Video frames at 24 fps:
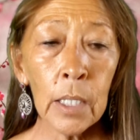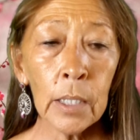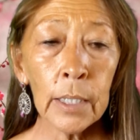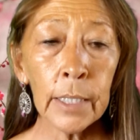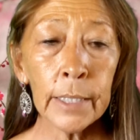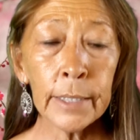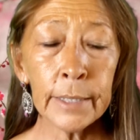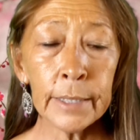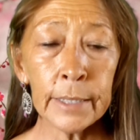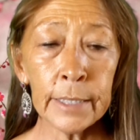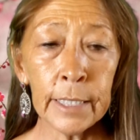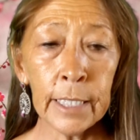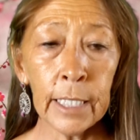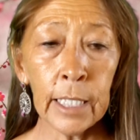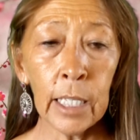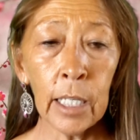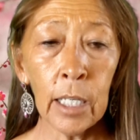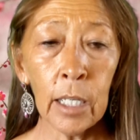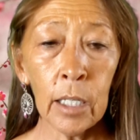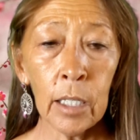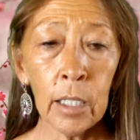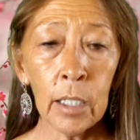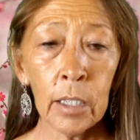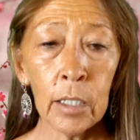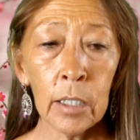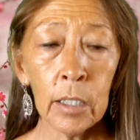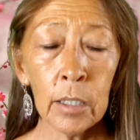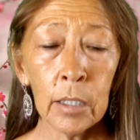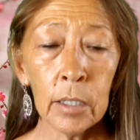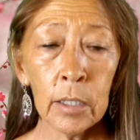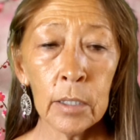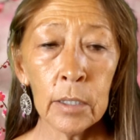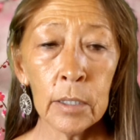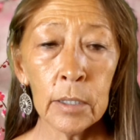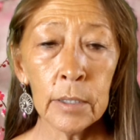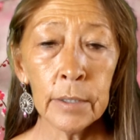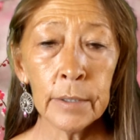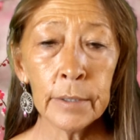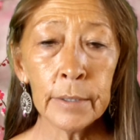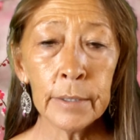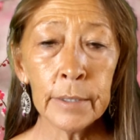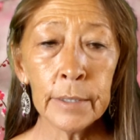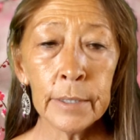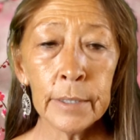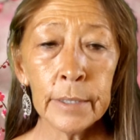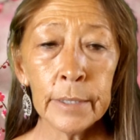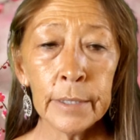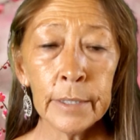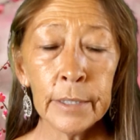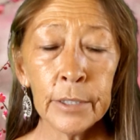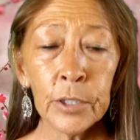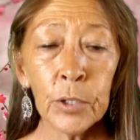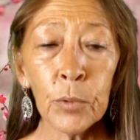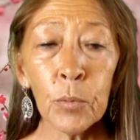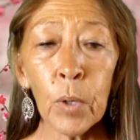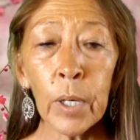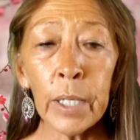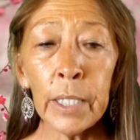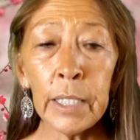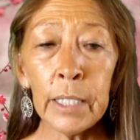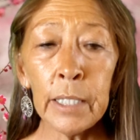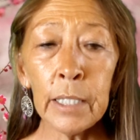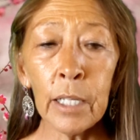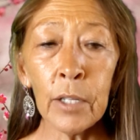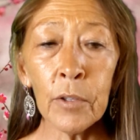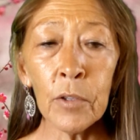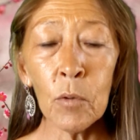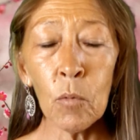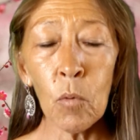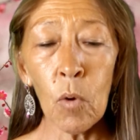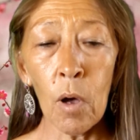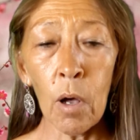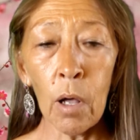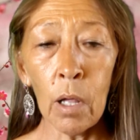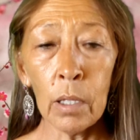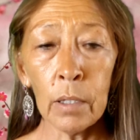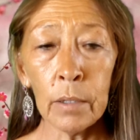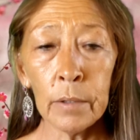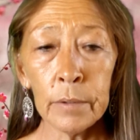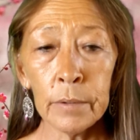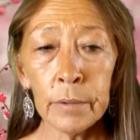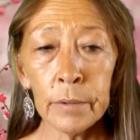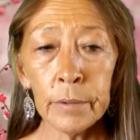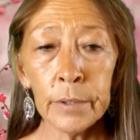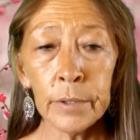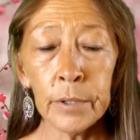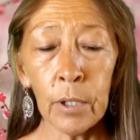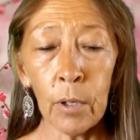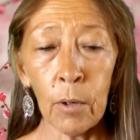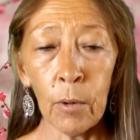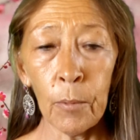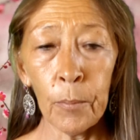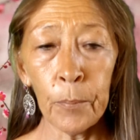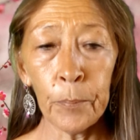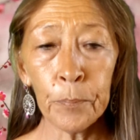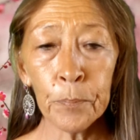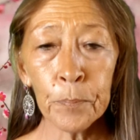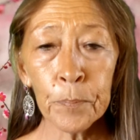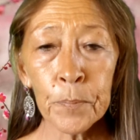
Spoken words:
let's see, the writing on the wall. So